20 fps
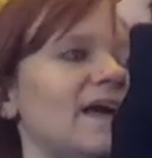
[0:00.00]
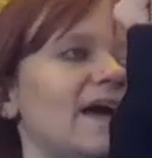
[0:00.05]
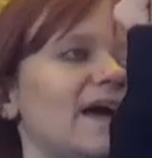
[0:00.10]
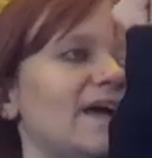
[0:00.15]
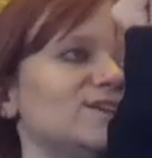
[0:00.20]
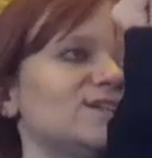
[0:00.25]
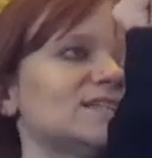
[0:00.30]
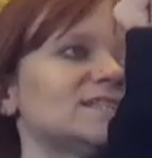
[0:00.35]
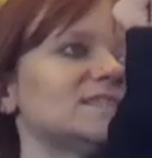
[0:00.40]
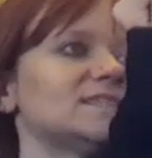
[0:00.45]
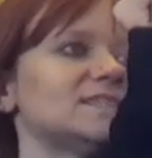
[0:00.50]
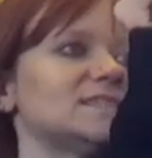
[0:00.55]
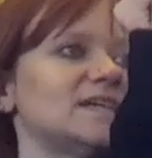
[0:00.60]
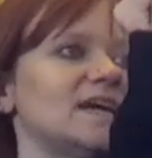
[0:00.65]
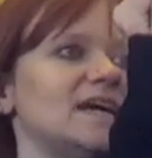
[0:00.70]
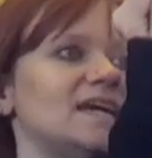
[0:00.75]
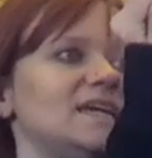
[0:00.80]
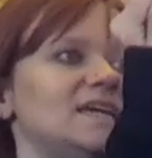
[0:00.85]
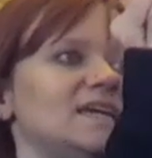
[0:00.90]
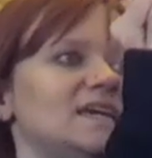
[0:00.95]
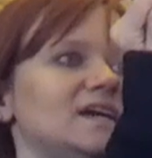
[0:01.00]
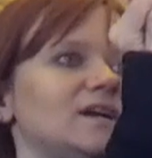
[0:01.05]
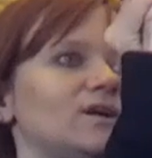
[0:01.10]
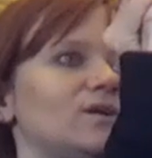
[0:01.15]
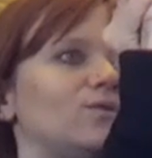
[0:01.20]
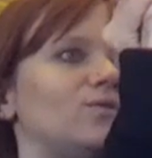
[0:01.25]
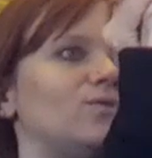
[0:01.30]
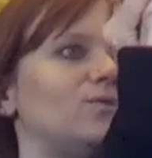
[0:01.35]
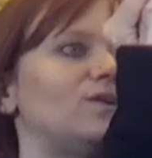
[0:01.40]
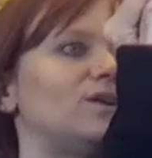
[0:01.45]
Now you can stay
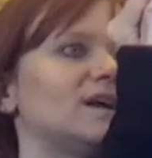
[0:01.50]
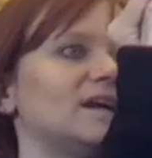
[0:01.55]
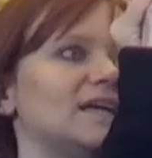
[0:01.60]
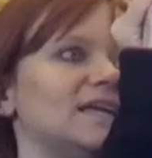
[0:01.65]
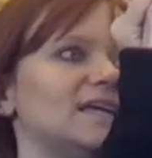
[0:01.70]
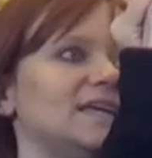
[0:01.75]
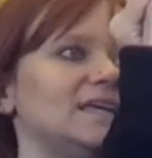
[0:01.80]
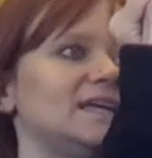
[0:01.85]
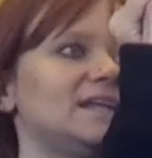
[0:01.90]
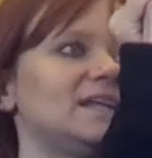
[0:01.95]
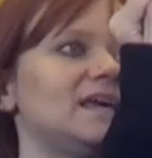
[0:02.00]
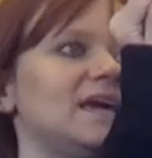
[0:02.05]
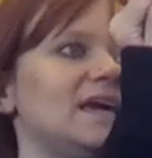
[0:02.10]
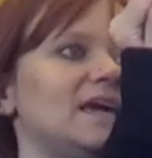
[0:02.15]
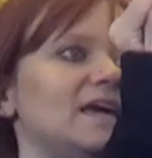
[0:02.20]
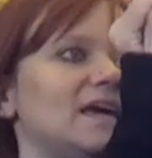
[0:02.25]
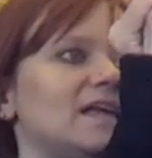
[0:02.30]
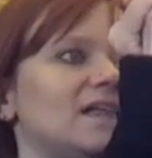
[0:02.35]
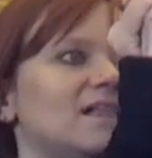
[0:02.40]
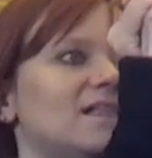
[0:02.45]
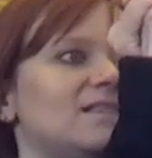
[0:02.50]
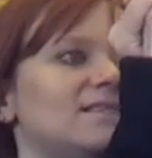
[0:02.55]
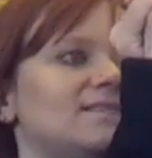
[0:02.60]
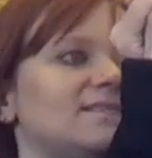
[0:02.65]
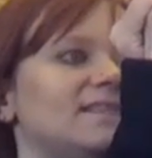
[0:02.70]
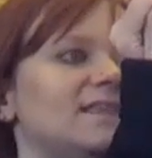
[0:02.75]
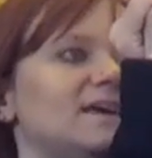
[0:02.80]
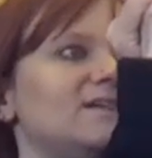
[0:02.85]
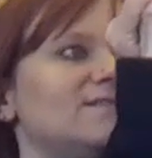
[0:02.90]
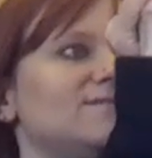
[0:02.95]
here or inhale,
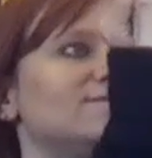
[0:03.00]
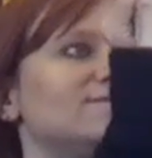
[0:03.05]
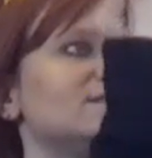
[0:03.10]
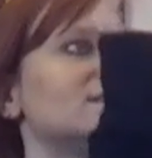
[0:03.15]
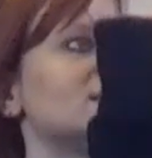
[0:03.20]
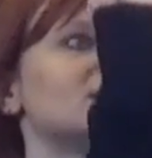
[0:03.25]
lift.